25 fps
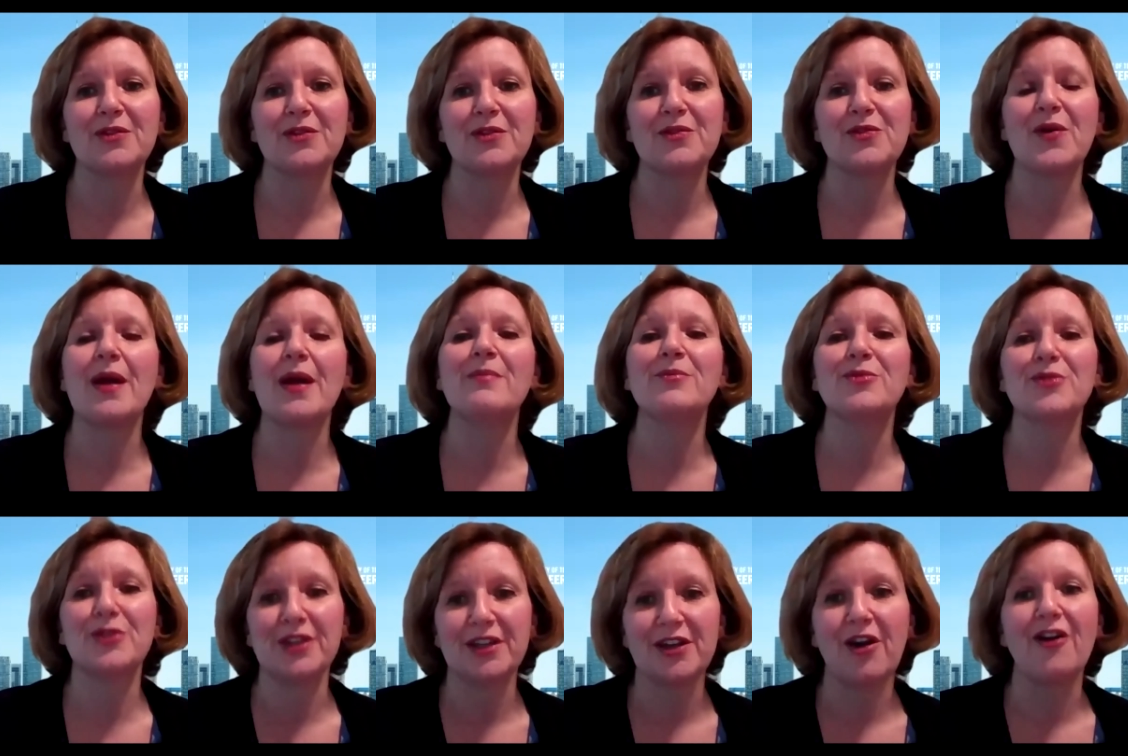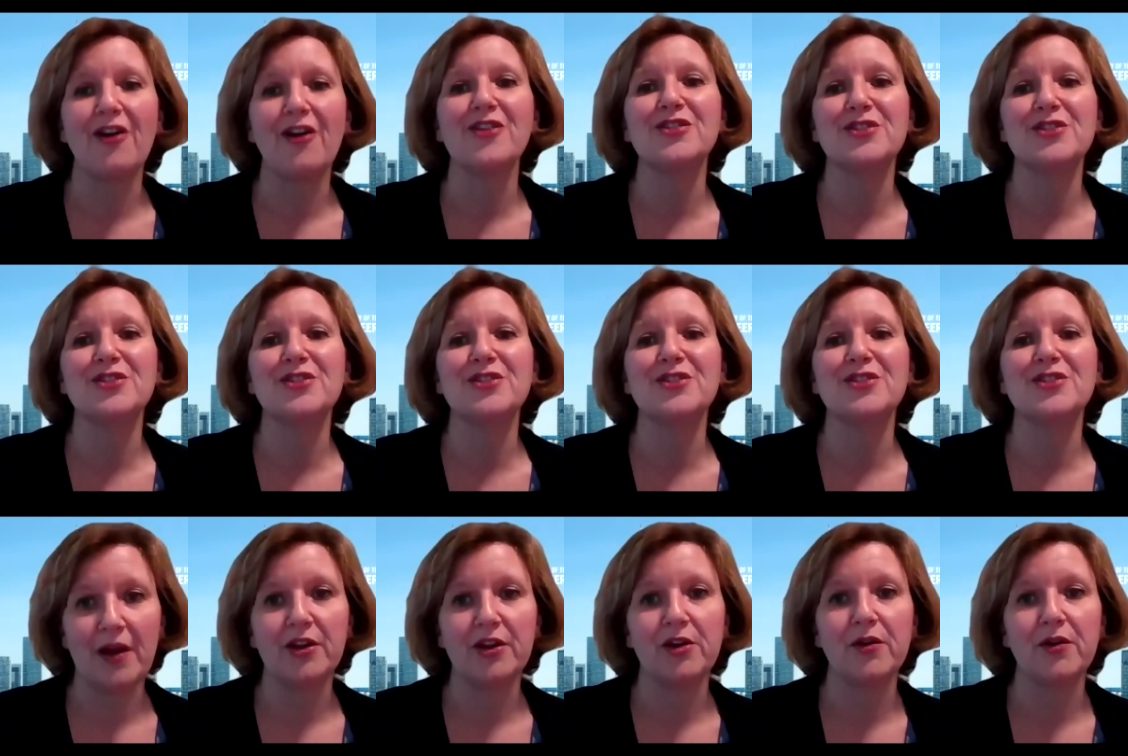crammed really hard to do
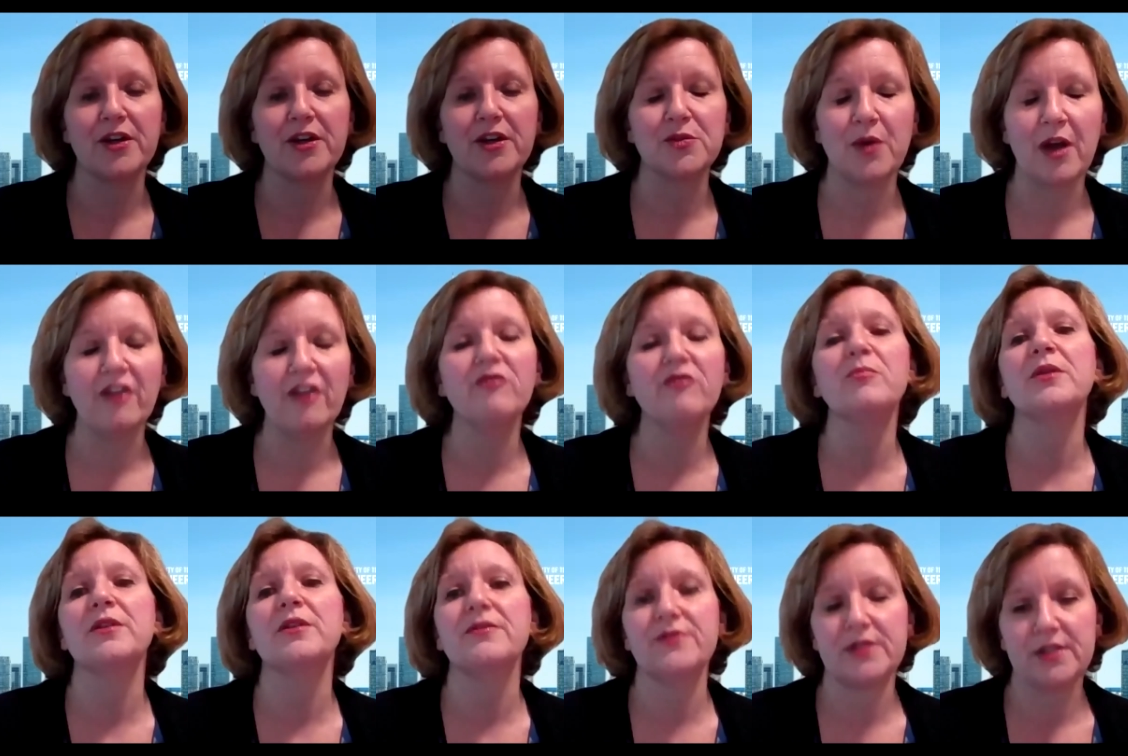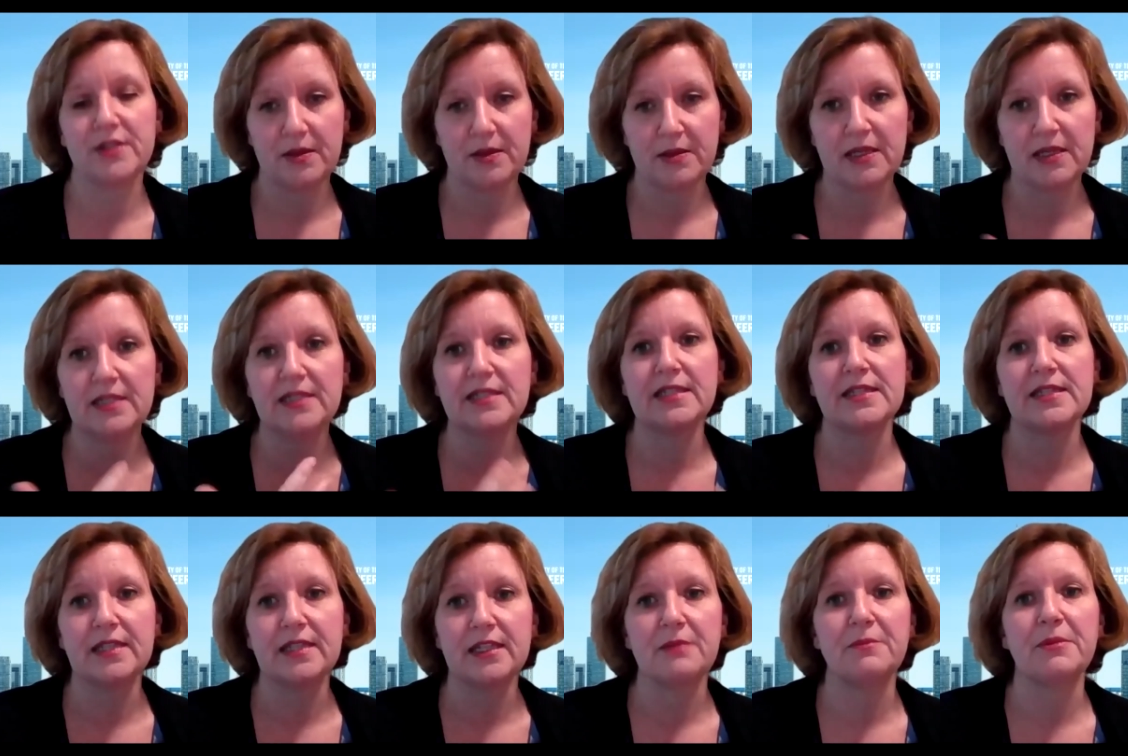well in grade 12, but have
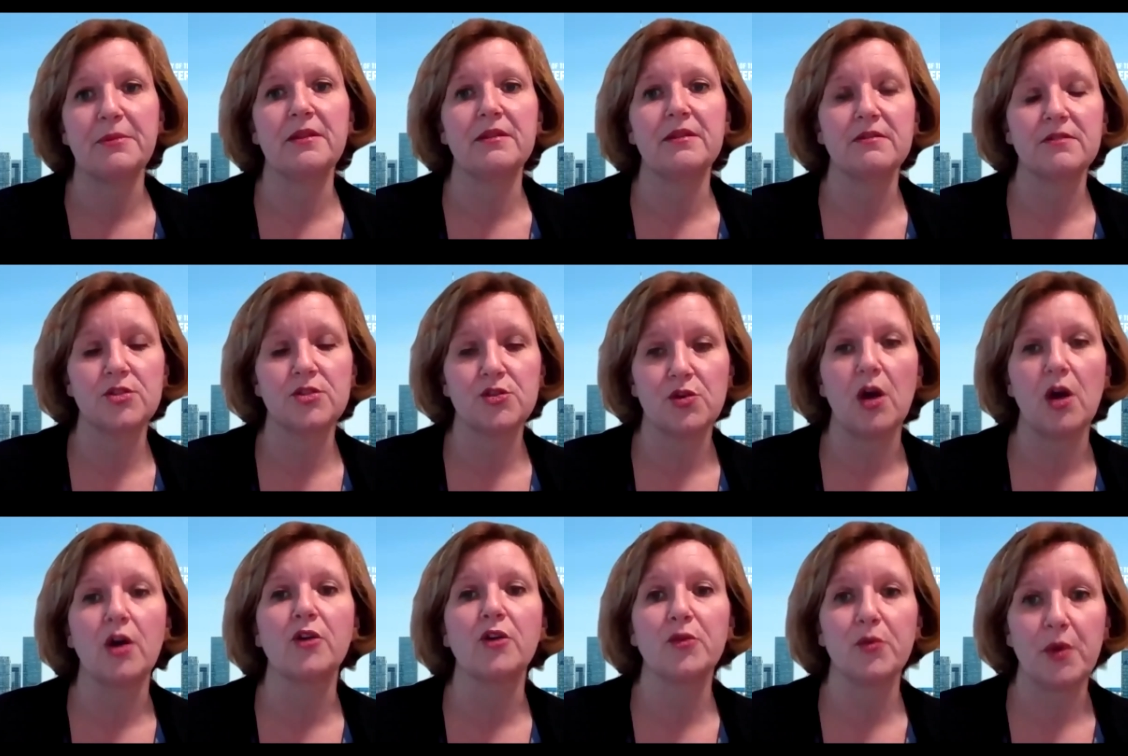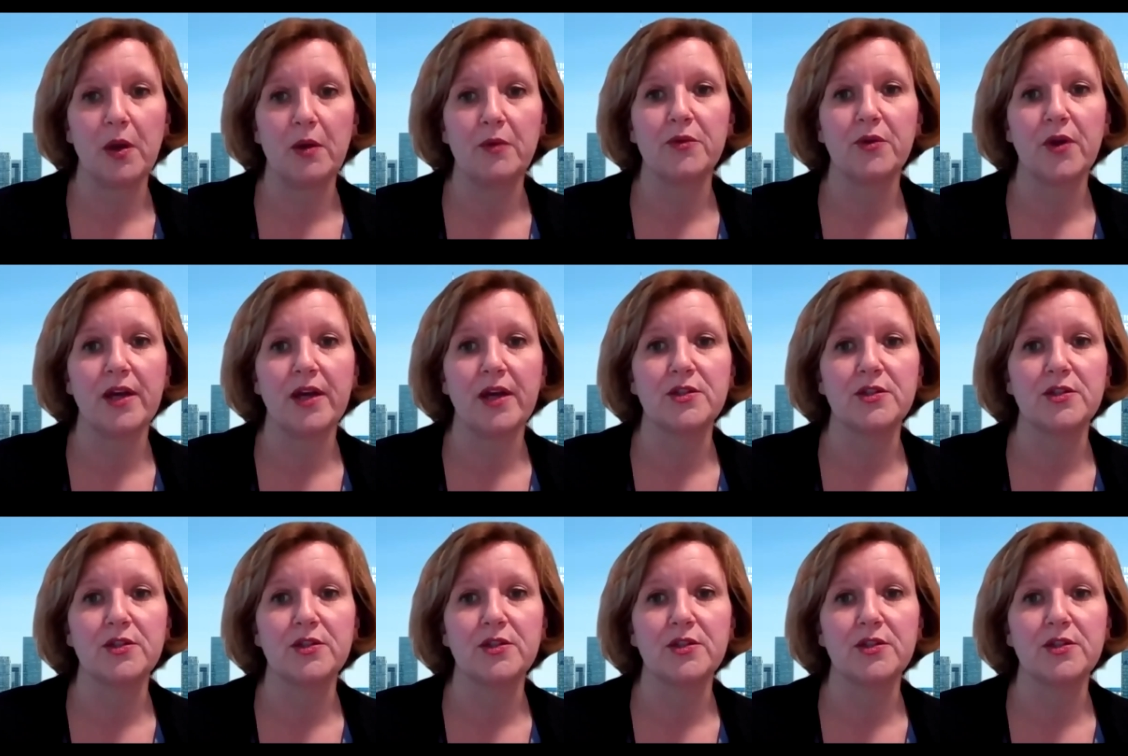consistently been strong throughout their high